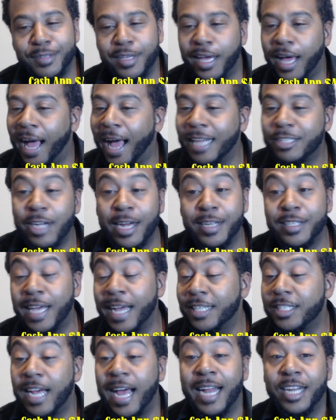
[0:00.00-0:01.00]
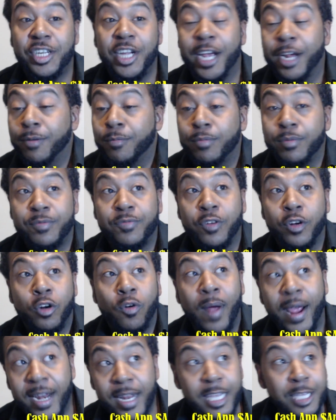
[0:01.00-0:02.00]
I checked for
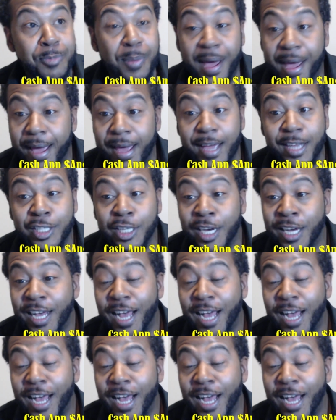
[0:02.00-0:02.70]
Grady's page.